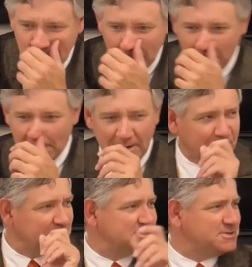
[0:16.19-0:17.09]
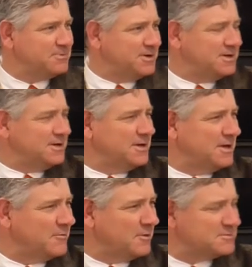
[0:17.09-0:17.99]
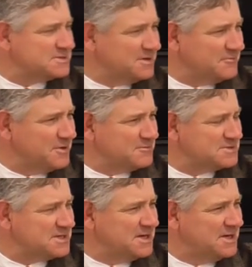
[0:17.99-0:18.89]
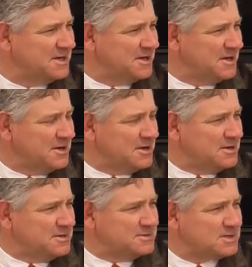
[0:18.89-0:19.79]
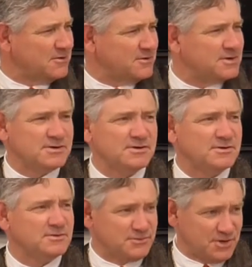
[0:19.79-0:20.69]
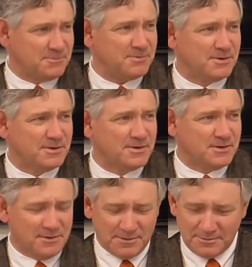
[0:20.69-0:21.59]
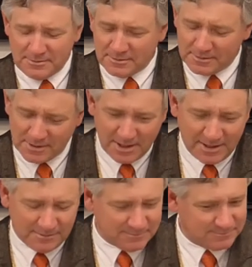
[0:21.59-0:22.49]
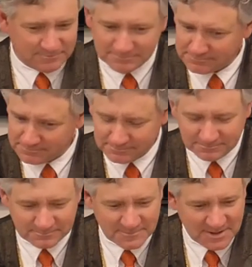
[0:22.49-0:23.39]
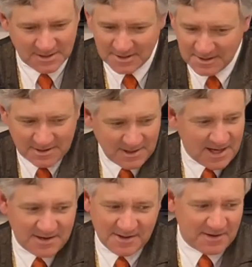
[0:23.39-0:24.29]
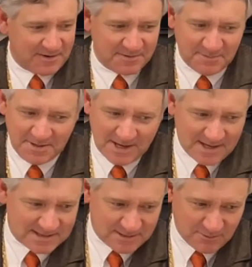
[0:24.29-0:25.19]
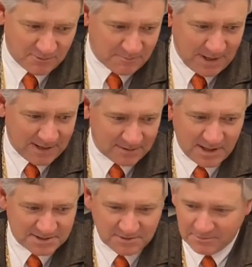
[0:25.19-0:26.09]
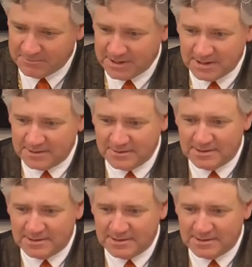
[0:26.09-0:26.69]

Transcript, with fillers: Or, uh, what did you put it? What was that, what was? Drip, drip. So, Drip. drip? Yeah. Okay. That, that, to me, that has a whole biological meaning.